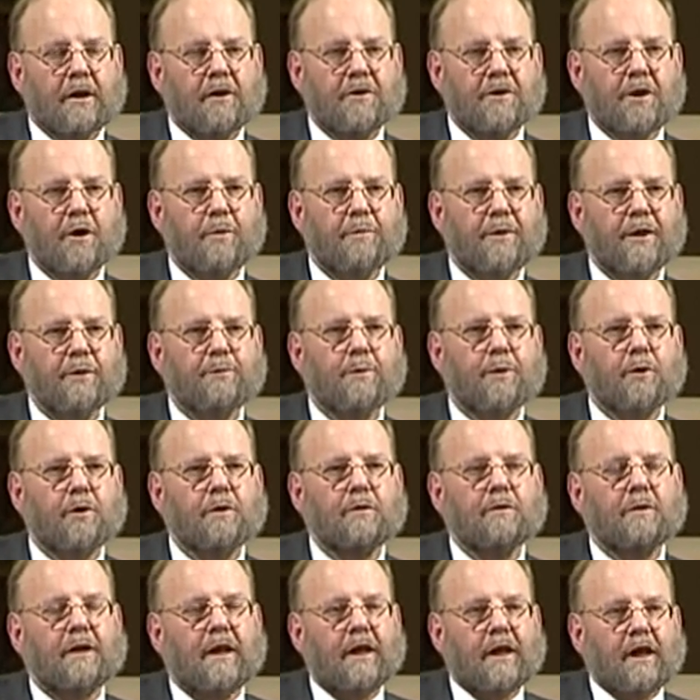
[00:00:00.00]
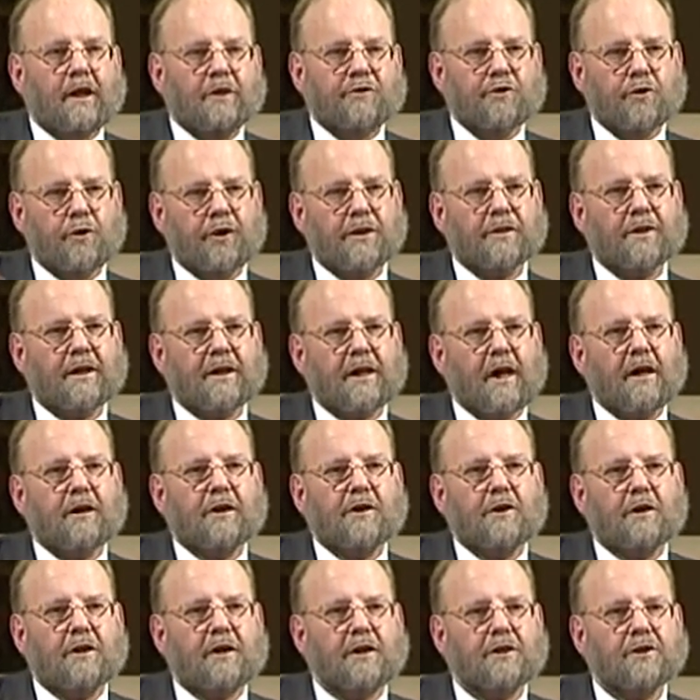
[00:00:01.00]
And there are people doing the
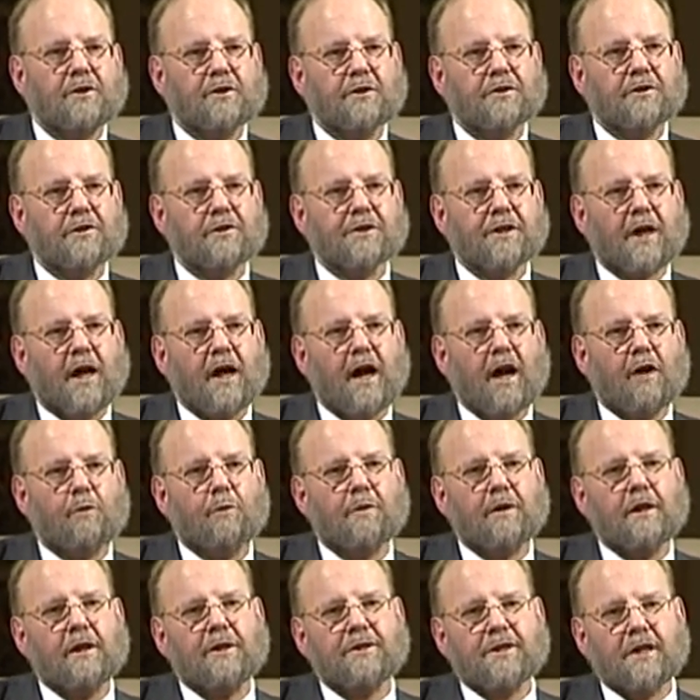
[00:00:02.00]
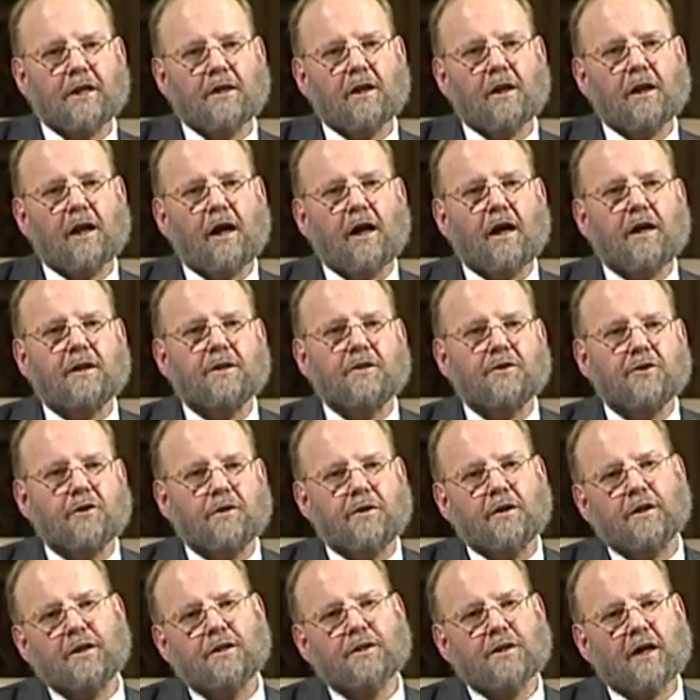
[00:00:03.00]
calculations as to how many cell lines
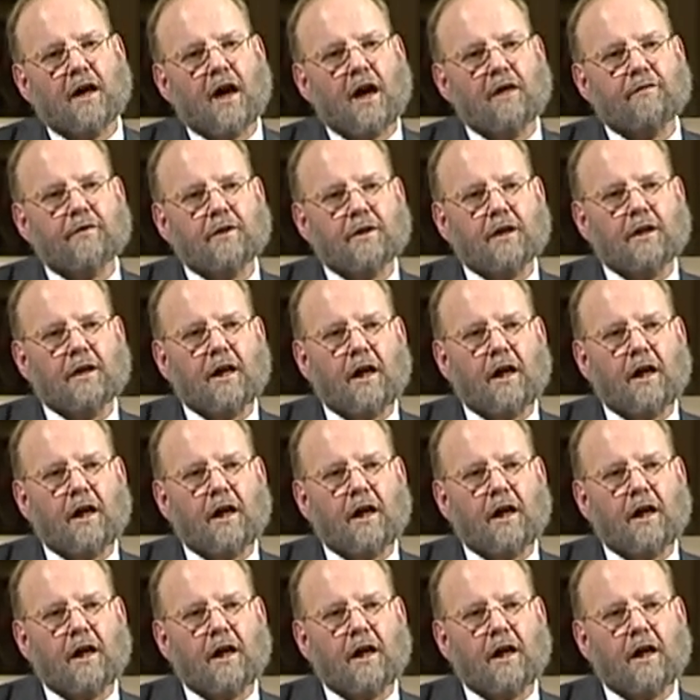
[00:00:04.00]
you'd need to have in a